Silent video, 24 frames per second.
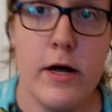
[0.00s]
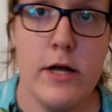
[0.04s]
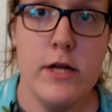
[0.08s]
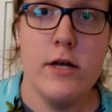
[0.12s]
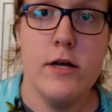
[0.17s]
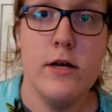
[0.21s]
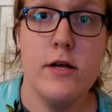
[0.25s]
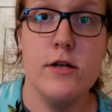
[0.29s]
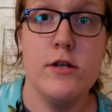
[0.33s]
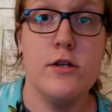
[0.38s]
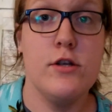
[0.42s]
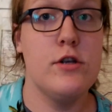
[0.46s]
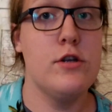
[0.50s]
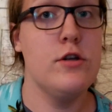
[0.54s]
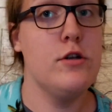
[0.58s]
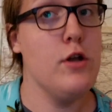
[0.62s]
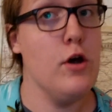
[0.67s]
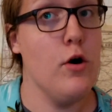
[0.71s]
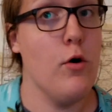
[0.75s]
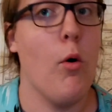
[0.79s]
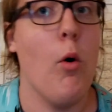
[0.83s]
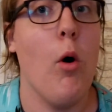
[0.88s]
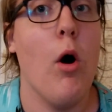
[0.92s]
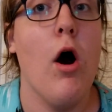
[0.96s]

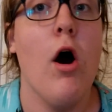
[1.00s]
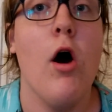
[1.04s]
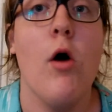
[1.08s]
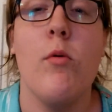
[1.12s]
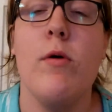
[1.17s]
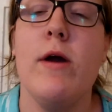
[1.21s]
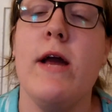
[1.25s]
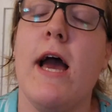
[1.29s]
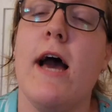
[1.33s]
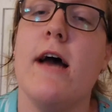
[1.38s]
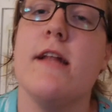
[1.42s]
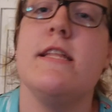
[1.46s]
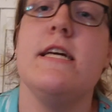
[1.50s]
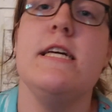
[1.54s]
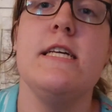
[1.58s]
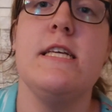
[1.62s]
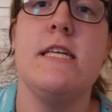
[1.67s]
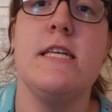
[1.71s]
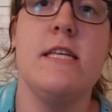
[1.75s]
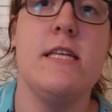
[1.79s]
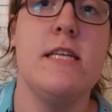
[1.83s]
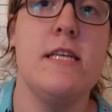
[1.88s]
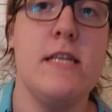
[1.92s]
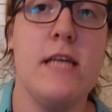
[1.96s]
So, we had the
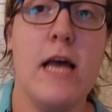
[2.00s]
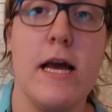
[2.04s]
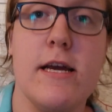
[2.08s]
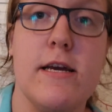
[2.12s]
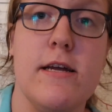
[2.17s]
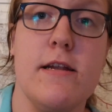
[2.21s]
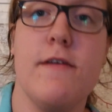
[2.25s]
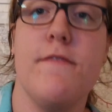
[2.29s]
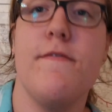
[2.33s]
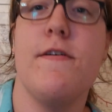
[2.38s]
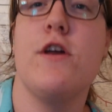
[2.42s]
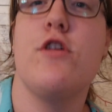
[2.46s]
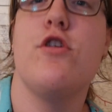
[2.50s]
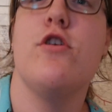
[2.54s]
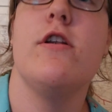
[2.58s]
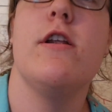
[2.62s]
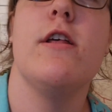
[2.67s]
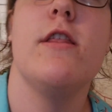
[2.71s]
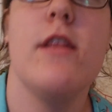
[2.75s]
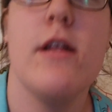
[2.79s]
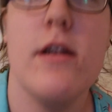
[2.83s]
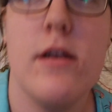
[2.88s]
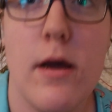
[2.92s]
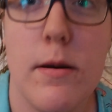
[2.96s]
second eviction
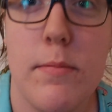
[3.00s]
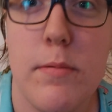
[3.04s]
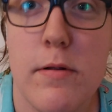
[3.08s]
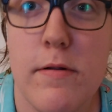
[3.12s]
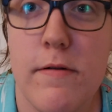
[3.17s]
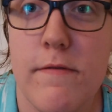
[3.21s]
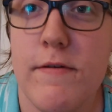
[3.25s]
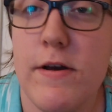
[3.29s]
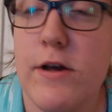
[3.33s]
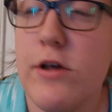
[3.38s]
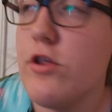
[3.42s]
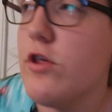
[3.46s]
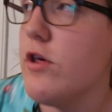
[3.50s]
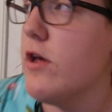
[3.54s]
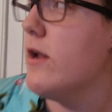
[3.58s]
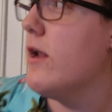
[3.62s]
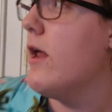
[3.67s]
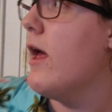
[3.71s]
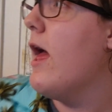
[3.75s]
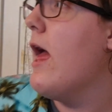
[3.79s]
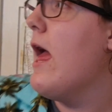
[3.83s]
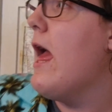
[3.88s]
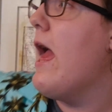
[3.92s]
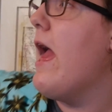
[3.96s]
in the double eviction,
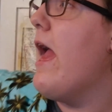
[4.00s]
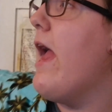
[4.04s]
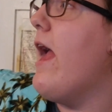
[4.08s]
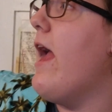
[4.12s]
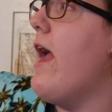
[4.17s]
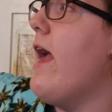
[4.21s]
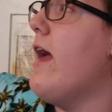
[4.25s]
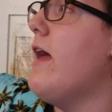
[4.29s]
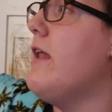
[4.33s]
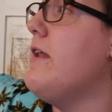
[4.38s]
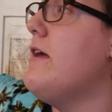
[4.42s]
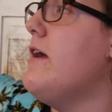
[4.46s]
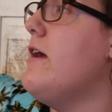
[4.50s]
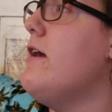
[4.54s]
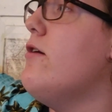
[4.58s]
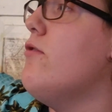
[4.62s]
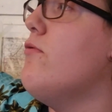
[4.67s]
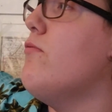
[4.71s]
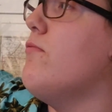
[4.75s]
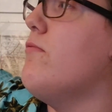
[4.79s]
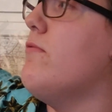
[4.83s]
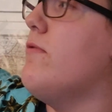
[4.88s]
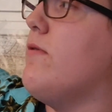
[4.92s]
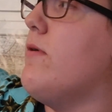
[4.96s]
and it
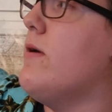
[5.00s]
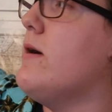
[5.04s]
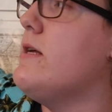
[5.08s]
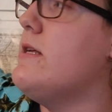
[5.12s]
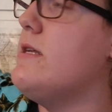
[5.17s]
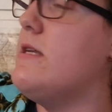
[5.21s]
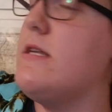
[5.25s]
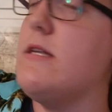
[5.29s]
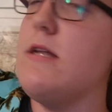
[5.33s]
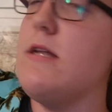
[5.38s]
was,